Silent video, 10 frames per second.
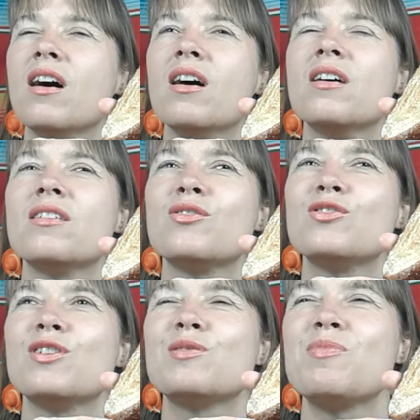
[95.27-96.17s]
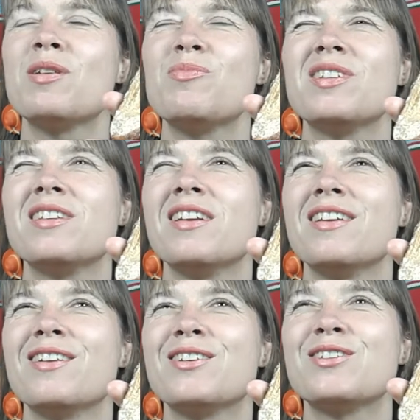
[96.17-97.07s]
Uh-huh. Could you explain please in
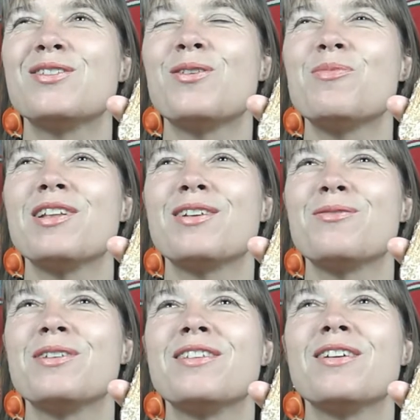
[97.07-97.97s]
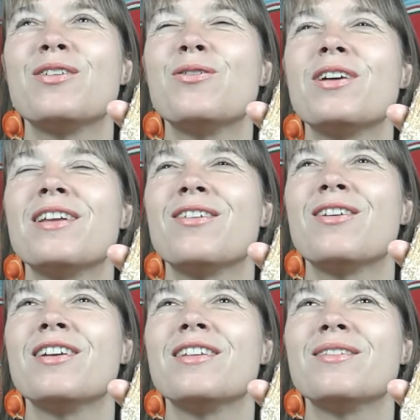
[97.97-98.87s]
English? You're better with cooking
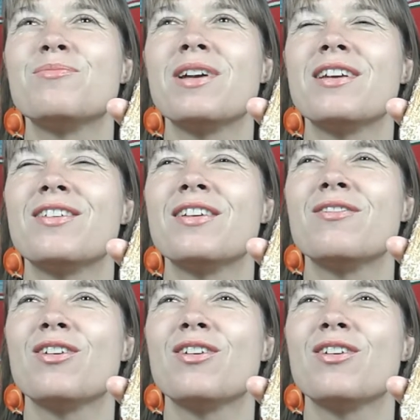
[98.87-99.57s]
or bakery